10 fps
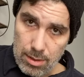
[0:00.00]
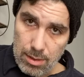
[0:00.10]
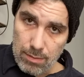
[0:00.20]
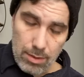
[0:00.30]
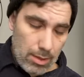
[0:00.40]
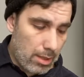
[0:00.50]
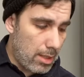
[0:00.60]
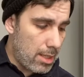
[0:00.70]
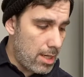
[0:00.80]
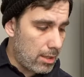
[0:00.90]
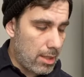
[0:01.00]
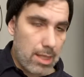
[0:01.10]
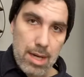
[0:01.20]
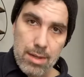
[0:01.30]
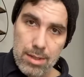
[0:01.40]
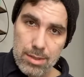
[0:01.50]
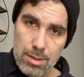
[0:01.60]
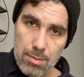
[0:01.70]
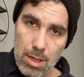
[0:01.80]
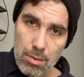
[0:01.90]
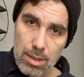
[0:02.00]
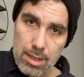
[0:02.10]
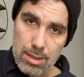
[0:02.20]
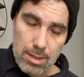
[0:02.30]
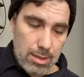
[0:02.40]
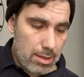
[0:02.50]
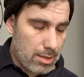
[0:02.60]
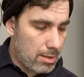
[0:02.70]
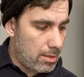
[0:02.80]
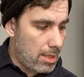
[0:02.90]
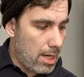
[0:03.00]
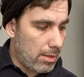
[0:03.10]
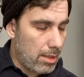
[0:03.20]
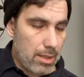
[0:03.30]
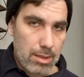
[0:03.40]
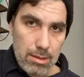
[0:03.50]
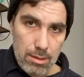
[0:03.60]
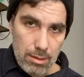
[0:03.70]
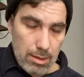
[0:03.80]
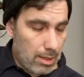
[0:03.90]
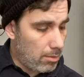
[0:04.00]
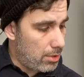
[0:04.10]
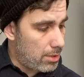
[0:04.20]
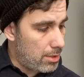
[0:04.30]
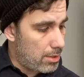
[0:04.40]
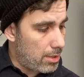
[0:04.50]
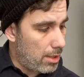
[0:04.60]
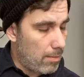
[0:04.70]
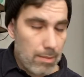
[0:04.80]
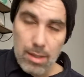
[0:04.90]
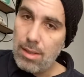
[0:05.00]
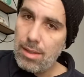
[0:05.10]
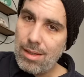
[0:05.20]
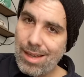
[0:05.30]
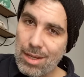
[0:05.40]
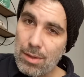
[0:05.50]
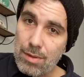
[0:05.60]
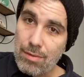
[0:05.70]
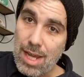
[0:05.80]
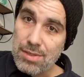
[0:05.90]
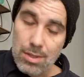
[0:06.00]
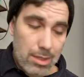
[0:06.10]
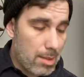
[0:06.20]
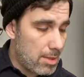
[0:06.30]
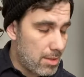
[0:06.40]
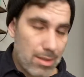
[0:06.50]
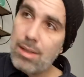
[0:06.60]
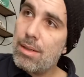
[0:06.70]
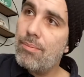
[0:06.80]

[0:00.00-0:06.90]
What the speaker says: if you're going to get any lick out of this, you might want to get this tail end lick, which is I call it the Vassar Clements lick.